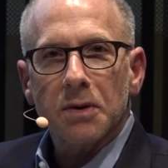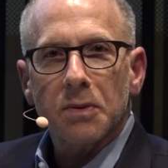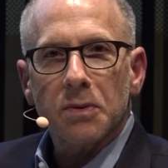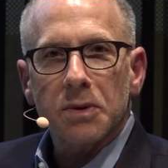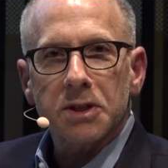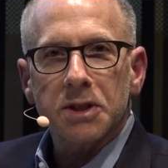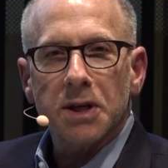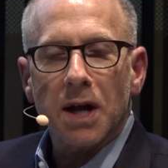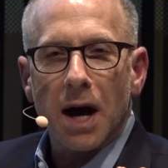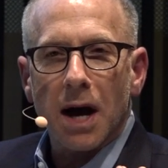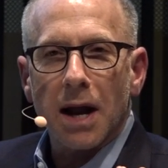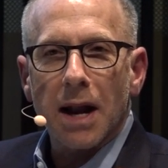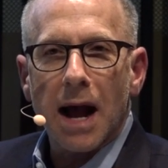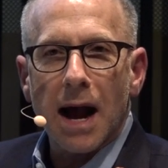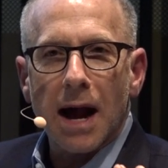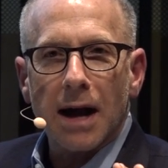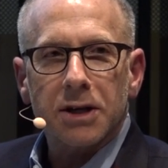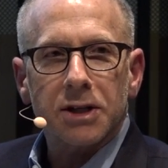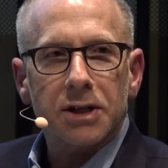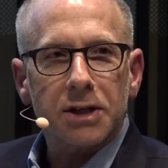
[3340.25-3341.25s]
was not
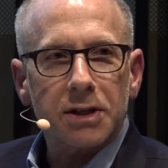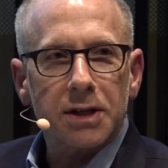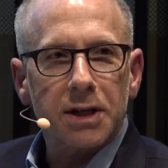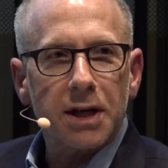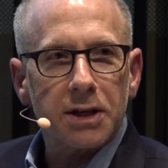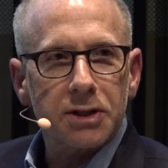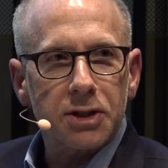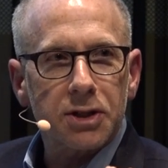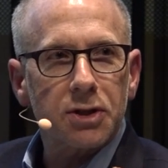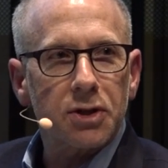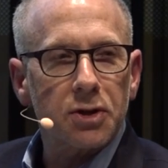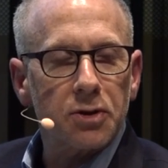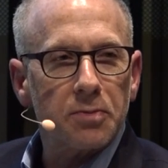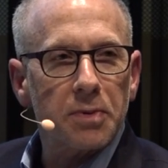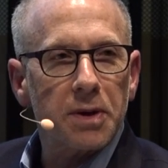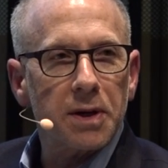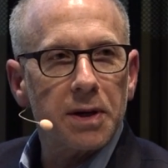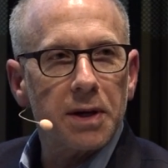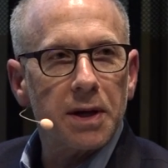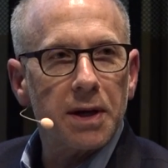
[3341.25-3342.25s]
actually as
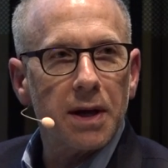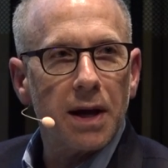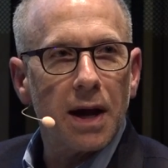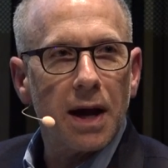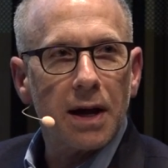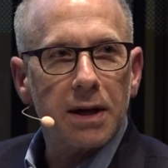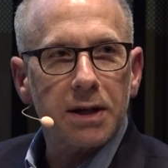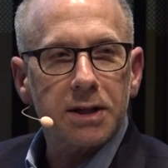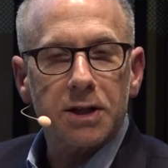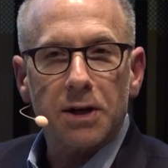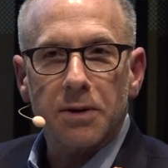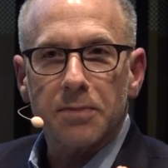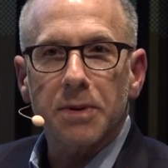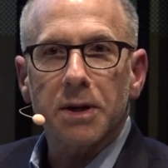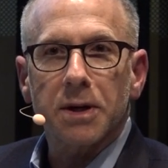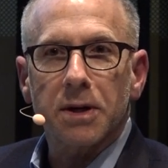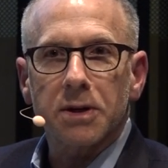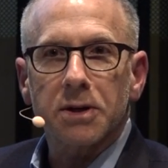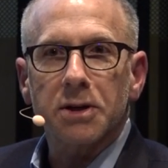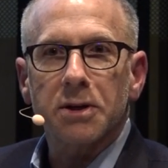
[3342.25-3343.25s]
stupid as it
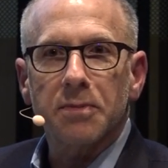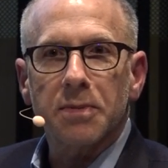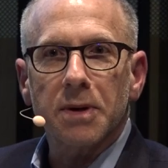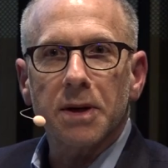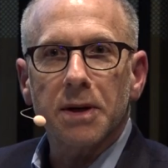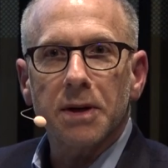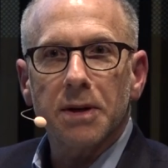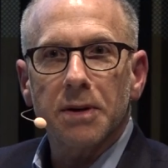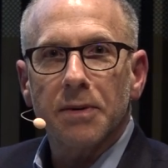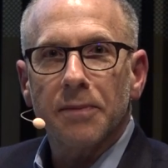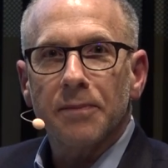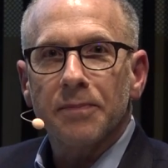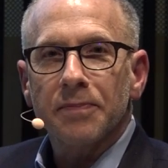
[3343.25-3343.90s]
appeared to be